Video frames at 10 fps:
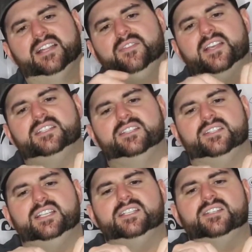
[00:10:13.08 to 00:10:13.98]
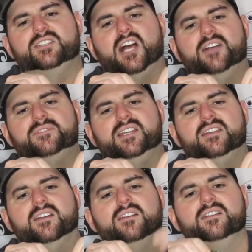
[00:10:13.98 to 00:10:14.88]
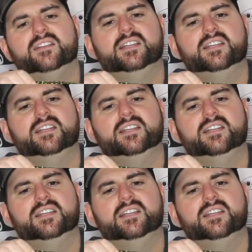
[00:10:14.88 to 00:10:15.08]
And this is soft here.